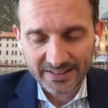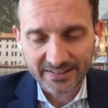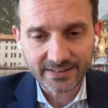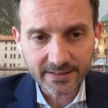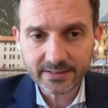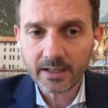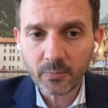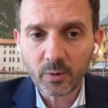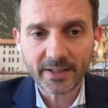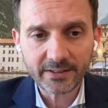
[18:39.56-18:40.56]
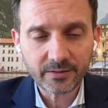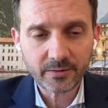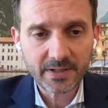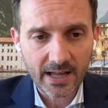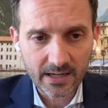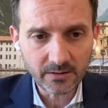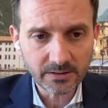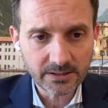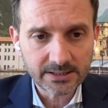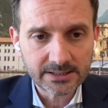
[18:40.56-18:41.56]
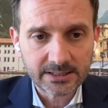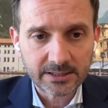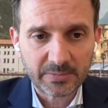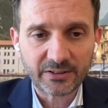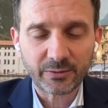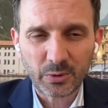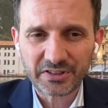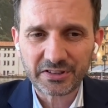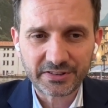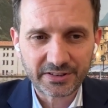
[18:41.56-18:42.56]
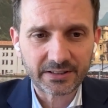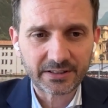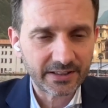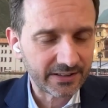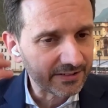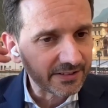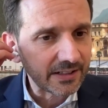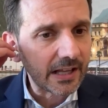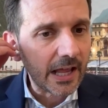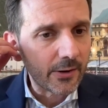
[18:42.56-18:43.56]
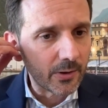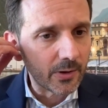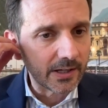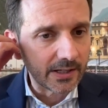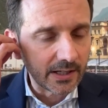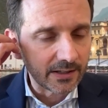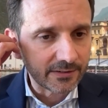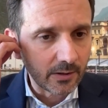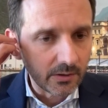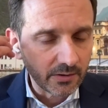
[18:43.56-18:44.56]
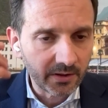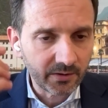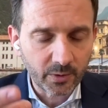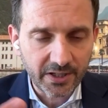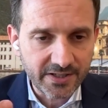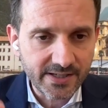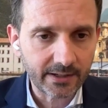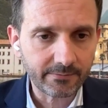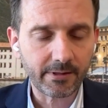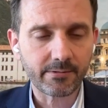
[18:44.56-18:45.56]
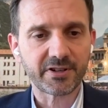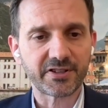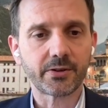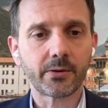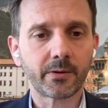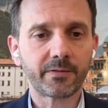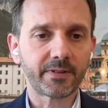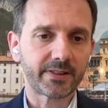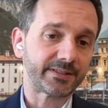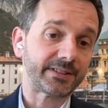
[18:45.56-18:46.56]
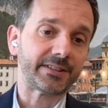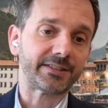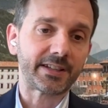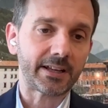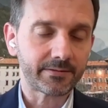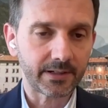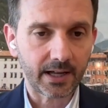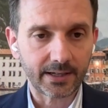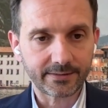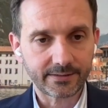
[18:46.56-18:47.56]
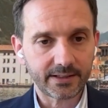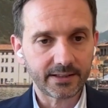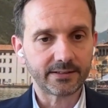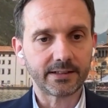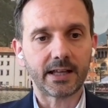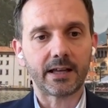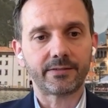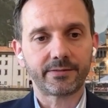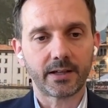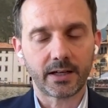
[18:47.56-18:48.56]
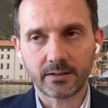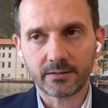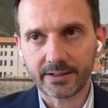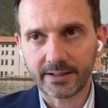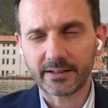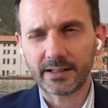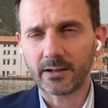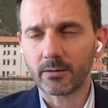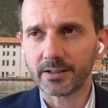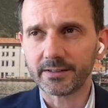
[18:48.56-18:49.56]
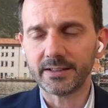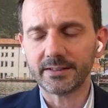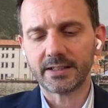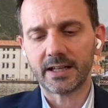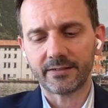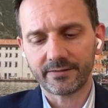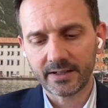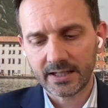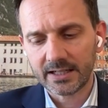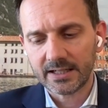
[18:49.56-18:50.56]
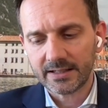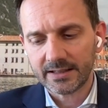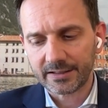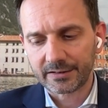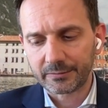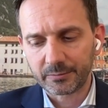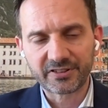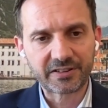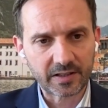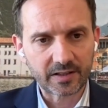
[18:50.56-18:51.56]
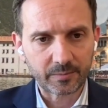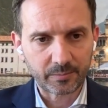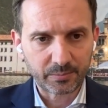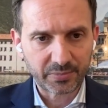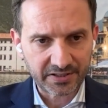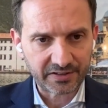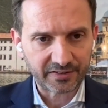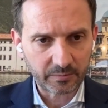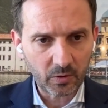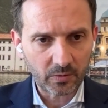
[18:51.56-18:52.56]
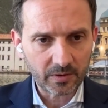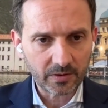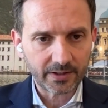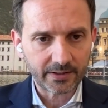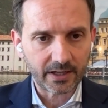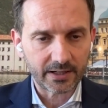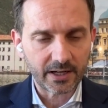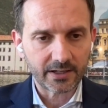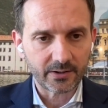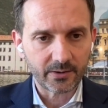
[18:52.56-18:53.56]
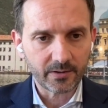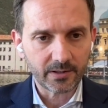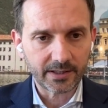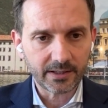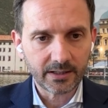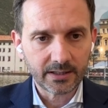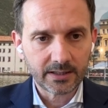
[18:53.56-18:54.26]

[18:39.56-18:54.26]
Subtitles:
we see some momentum now, but of course it's still early. Yeah. So what I said with Reserve, with this decentralized ETF, yeah, they call it DTF, that's still pretty small and early.